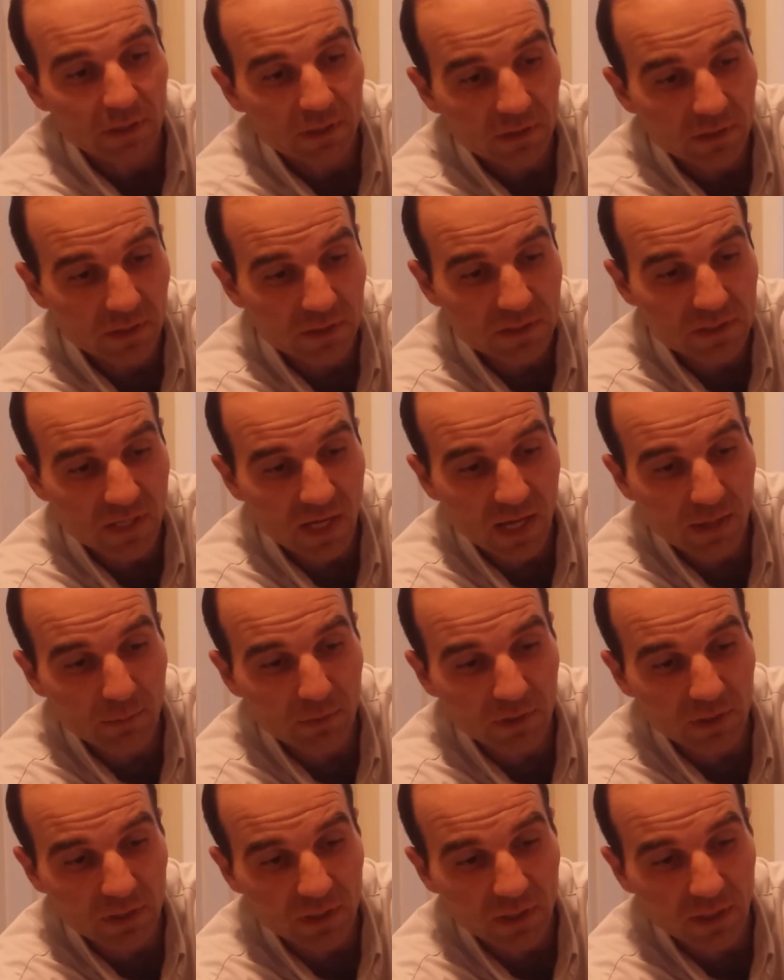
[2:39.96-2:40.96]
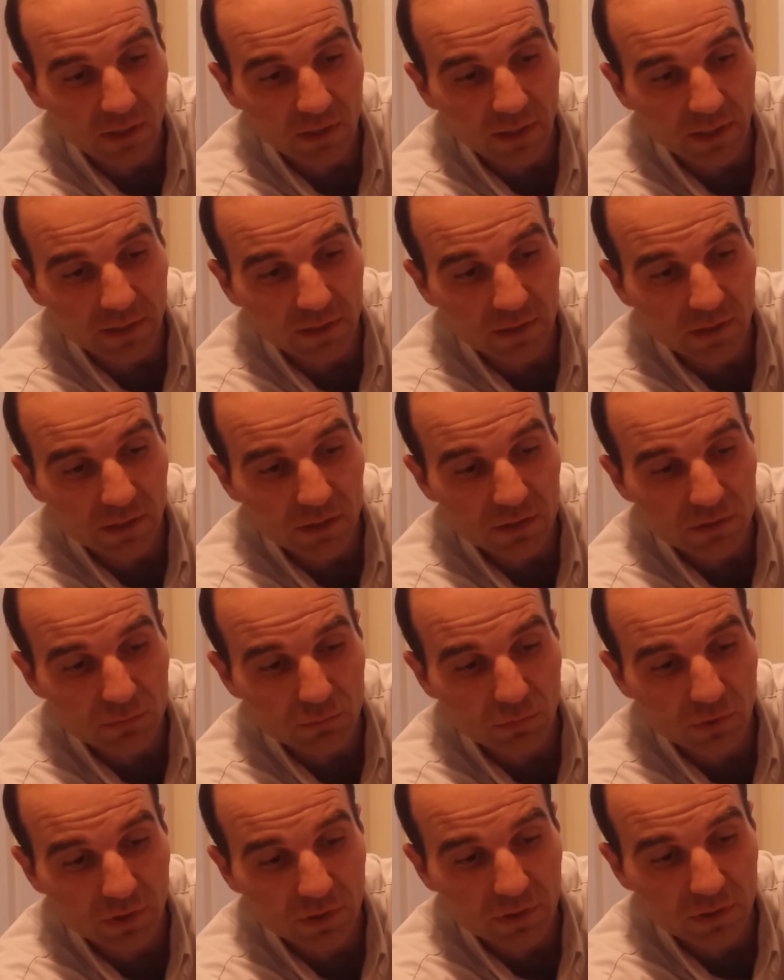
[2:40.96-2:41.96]
this came in the kit like this
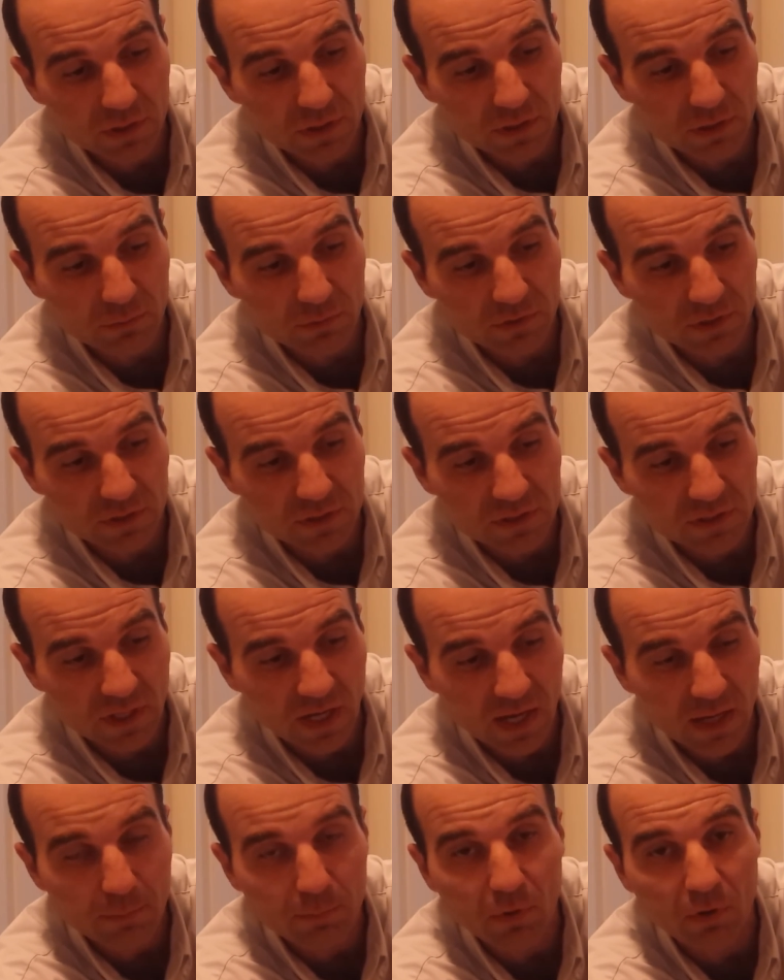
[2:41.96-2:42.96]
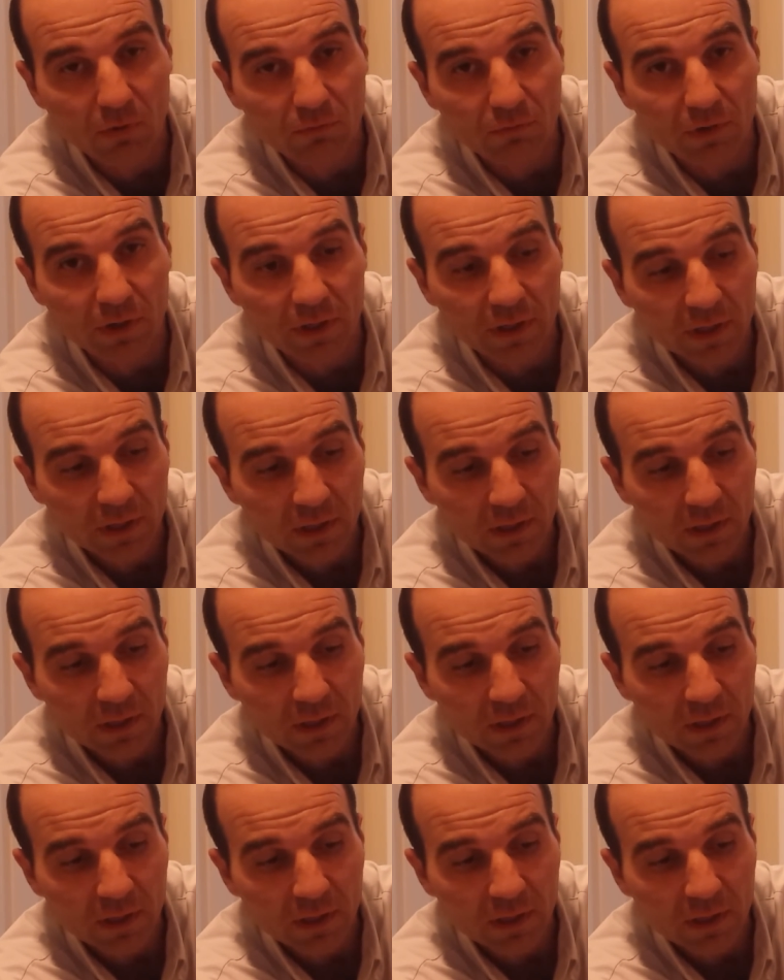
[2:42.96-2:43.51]
with the with this tape over it.